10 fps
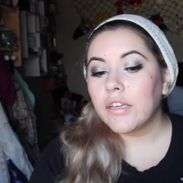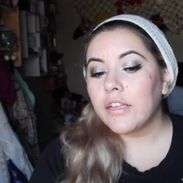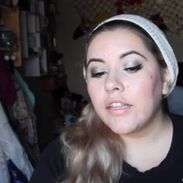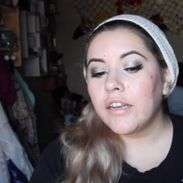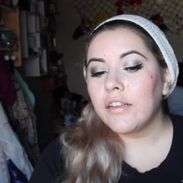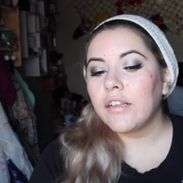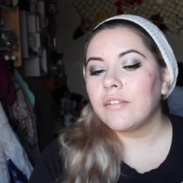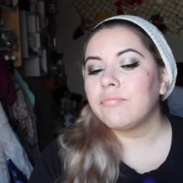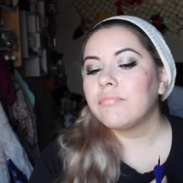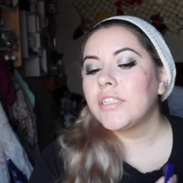and then
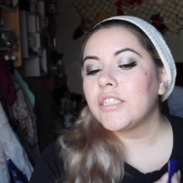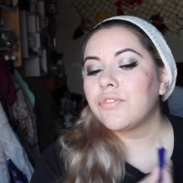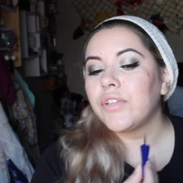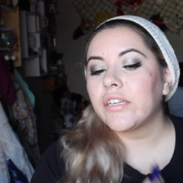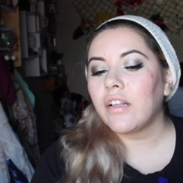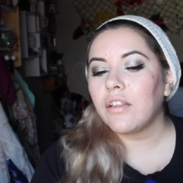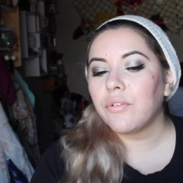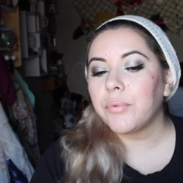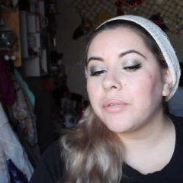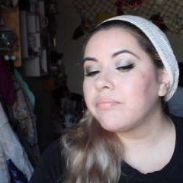it just flicked all
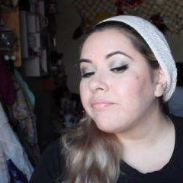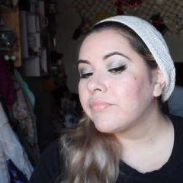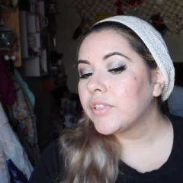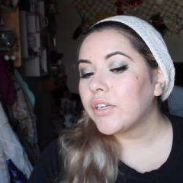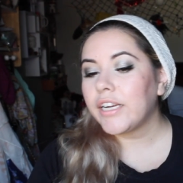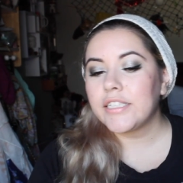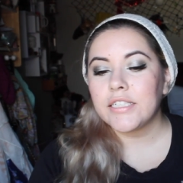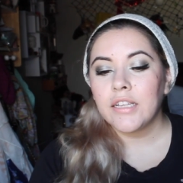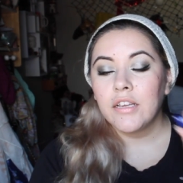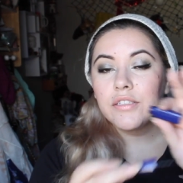over me.
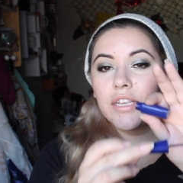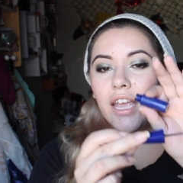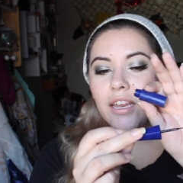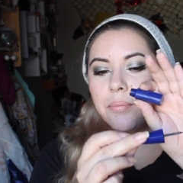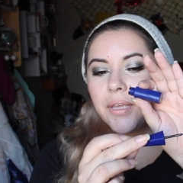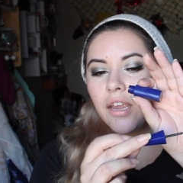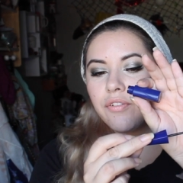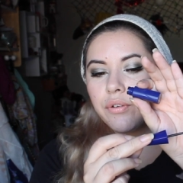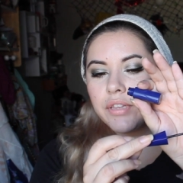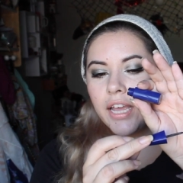Great. So yeah, I need to be
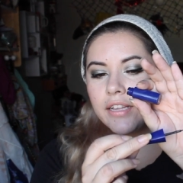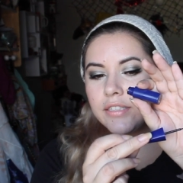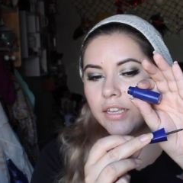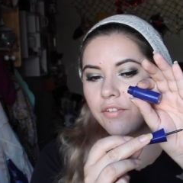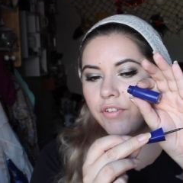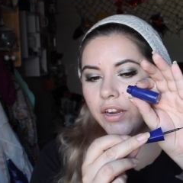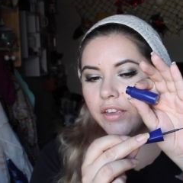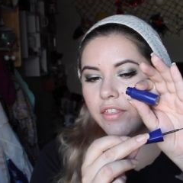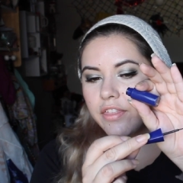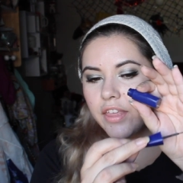careful with that. It's like a
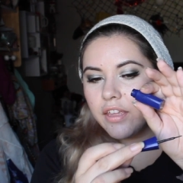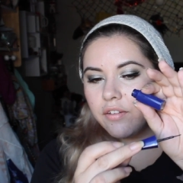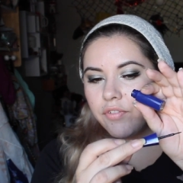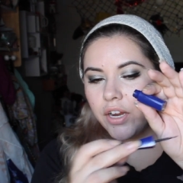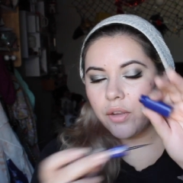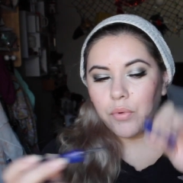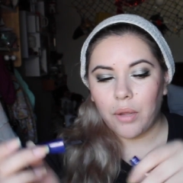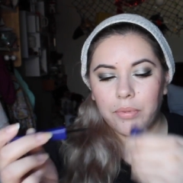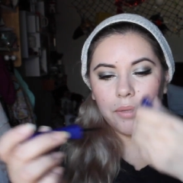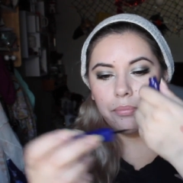very thin, very
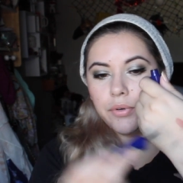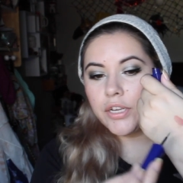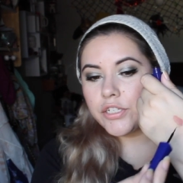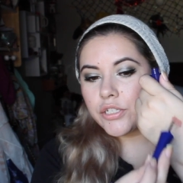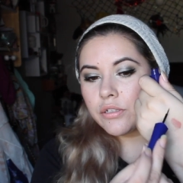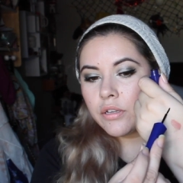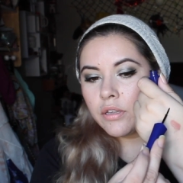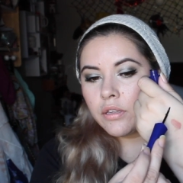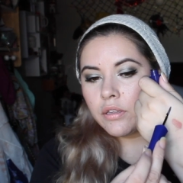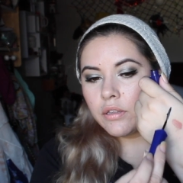wobbly brush,
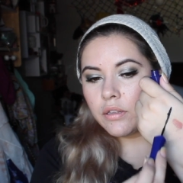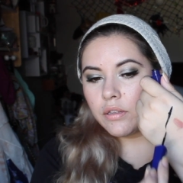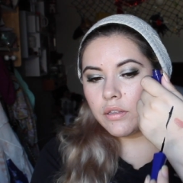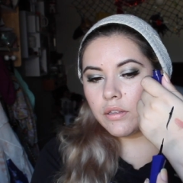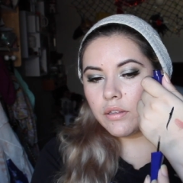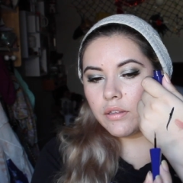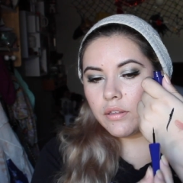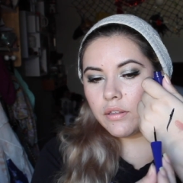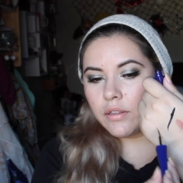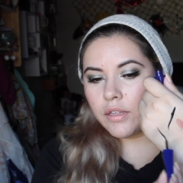
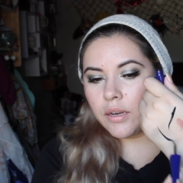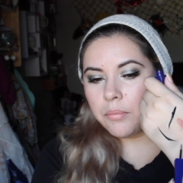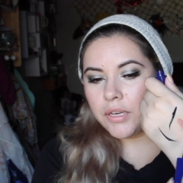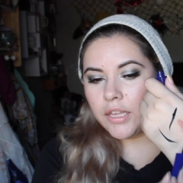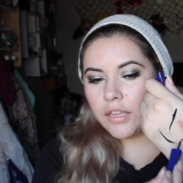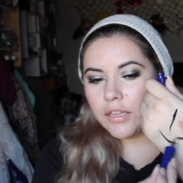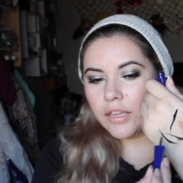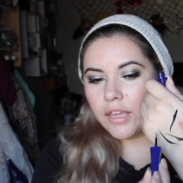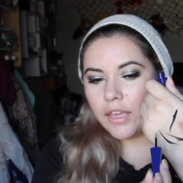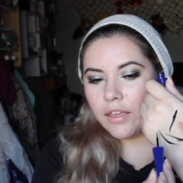and I mean, yeah,
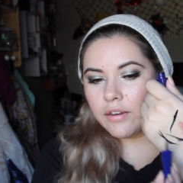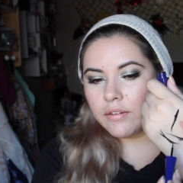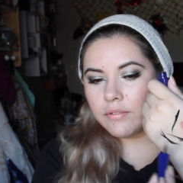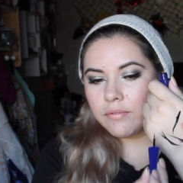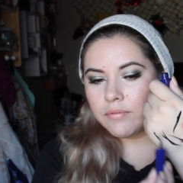you can